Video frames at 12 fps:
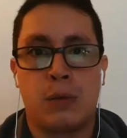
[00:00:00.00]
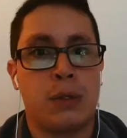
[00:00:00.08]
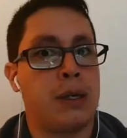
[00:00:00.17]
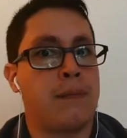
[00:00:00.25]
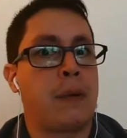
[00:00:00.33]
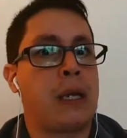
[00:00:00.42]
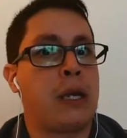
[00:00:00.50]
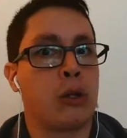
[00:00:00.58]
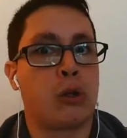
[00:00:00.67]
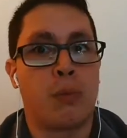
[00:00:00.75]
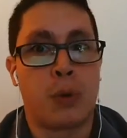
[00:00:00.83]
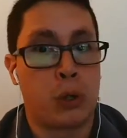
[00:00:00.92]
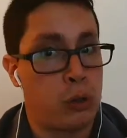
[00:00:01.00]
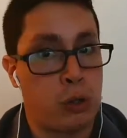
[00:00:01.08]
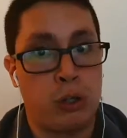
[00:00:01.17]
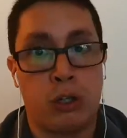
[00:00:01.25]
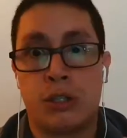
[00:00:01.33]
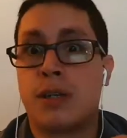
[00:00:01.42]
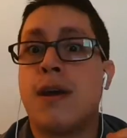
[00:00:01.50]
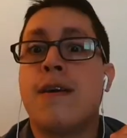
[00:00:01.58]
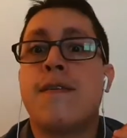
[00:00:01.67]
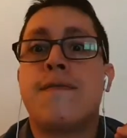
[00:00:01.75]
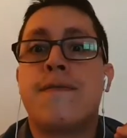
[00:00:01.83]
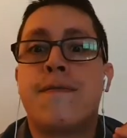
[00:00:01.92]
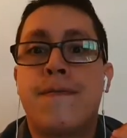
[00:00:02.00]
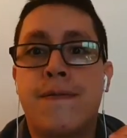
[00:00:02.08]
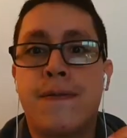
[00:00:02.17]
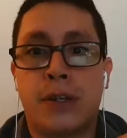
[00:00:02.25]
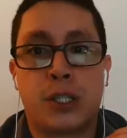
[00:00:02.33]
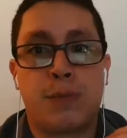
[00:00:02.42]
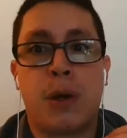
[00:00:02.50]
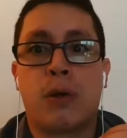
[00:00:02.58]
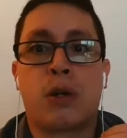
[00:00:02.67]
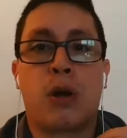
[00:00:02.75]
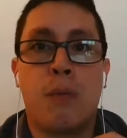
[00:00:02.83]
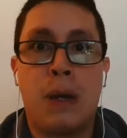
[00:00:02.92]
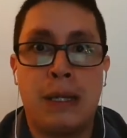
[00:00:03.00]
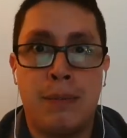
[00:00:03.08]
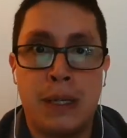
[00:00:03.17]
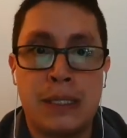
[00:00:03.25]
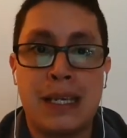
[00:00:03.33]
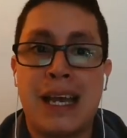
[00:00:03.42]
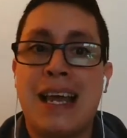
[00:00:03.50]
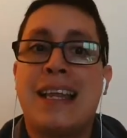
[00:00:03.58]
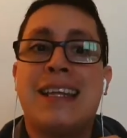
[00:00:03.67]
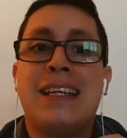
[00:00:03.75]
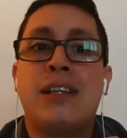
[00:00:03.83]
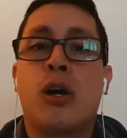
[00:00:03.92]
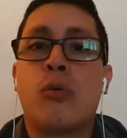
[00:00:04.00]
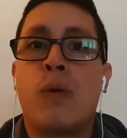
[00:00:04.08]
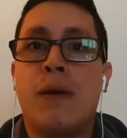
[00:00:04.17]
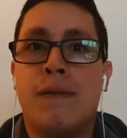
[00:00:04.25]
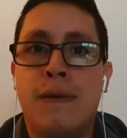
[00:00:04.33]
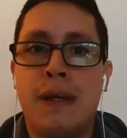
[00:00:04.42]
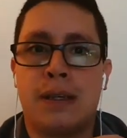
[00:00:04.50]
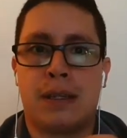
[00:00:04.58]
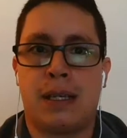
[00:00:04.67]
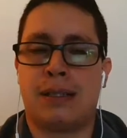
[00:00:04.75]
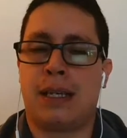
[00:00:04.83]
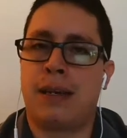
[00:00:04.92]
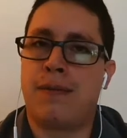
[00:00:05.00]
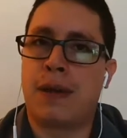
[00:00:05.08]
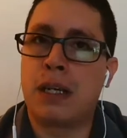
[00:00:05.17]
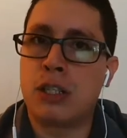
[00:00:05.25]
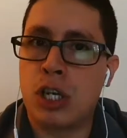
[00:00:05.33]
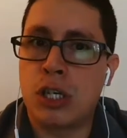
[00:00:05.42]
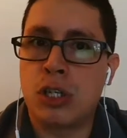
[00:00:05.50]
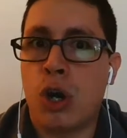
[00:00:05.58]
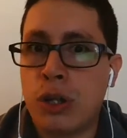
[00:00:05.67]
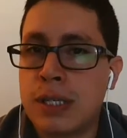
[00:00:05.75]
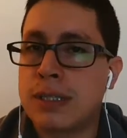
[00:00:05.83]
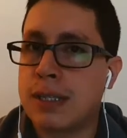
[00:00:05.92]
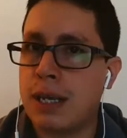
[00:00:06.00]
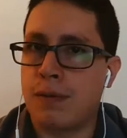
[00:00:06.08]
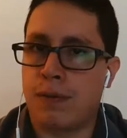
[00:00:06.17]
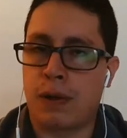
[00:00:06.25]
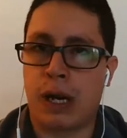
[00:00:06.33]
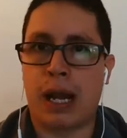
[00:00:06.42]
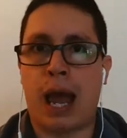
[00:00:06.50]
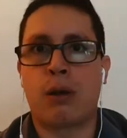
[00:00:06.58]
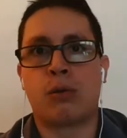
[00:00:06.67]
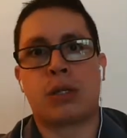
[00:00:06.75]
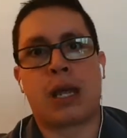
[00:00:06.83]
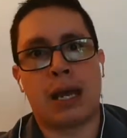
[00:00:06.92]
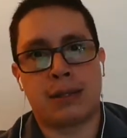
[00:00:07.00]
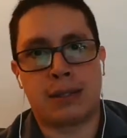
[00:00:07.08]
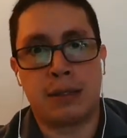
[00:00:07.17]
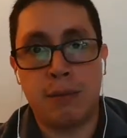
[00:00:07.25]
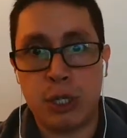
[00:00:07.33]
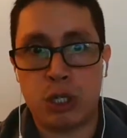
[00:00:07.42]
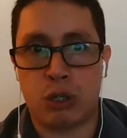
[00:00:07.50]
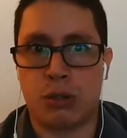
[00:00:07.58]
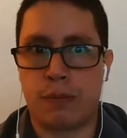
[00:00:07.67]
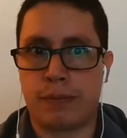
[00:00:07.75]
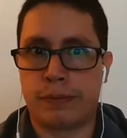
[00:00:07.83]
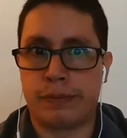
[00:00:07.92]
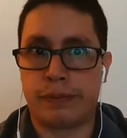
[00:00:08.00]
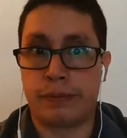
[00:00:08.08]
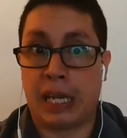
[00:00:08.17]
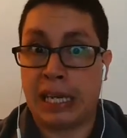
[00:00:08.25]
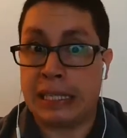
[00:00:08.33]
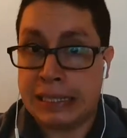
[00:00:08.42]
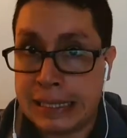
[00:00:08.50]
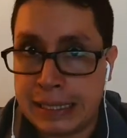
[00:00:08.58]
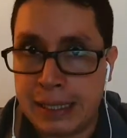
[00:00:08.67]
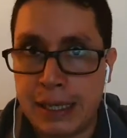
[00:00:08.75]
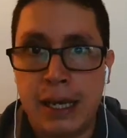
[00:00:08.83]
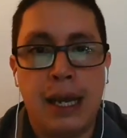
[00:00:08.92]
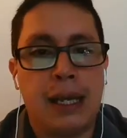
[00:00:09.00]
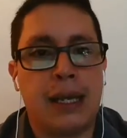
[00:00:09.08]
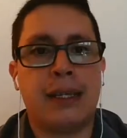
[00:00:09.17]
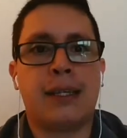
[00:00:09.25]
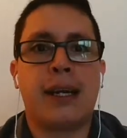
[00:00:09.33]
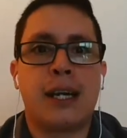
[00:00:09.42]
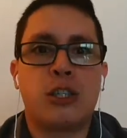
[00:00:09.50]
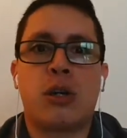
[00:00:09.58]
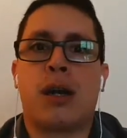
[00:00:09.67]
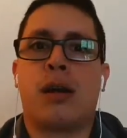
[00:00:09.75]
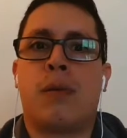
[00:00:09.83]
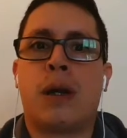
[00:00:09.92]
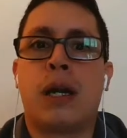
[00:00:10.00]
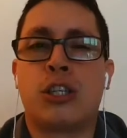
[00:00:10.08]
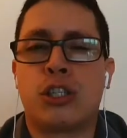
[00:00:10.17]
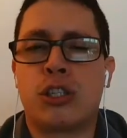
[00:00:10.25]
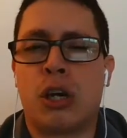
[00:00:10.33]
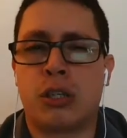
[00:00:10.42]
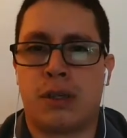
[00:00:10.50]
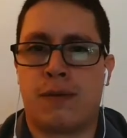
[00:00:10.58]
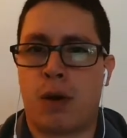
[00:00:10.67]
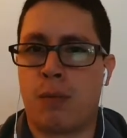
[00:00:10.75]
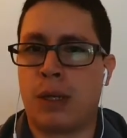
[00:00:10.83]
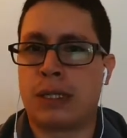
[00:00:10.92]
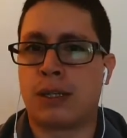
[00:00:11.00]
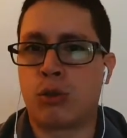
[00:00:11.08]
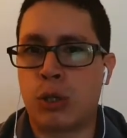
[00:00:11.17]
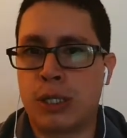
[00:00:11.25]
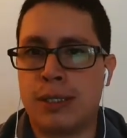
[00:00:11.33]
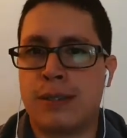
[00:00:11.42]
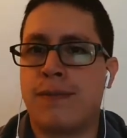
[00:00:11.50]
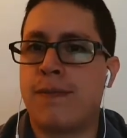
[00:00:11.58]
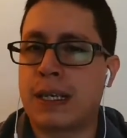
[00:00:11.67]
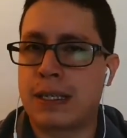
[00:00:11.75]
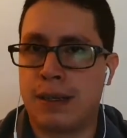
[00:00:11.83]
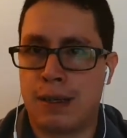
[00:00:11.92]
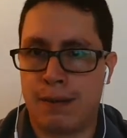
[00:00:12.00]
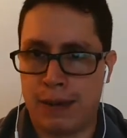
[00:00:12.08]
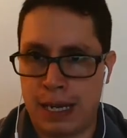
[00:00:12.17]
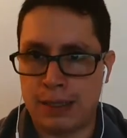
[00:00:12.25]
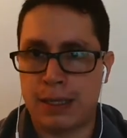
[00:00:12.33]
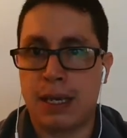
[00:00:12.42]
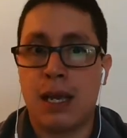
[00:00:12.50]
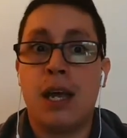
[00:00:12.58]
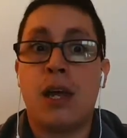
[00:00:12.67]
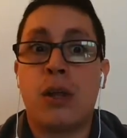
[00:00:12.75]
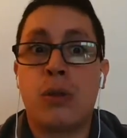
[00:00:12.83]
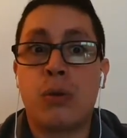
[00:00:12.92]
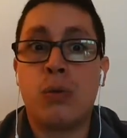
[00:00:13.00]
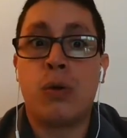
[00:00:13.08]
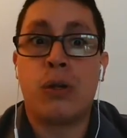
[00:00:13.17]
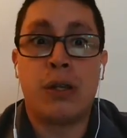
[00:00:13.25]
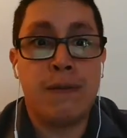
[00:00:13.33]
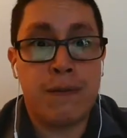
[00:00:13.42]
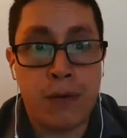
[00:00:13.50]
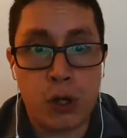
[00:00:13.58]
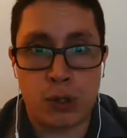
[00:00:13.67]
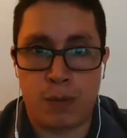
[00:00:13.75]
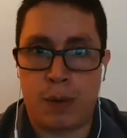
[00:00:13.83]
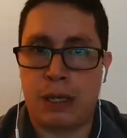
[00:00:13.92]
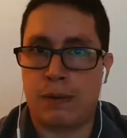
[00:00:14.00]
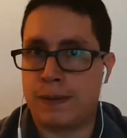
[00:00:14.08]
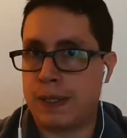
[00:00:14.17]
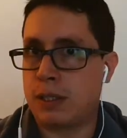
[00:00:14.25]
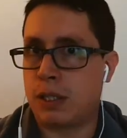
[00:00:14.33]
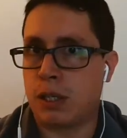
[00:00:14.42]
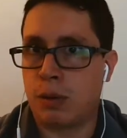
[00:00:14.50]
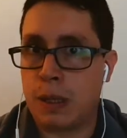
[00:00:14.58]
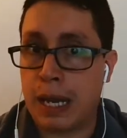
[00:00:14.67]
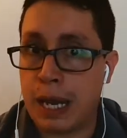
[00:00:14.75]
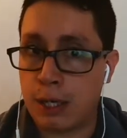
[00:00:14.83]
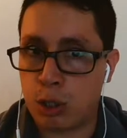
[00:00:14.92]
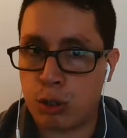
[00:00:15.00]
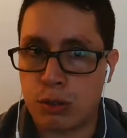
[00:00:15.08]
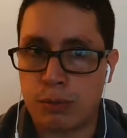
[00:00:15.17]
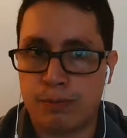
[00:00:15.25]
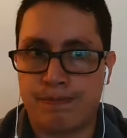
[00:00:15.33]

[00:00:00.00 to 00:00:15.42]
with the Kyoto Protocol's first period commitments did not reveal a significant change on the state of greenhouse gases emissions. Indeed, the international arena sought environmental treaties' effectiveness through the enforcement of certain obligations.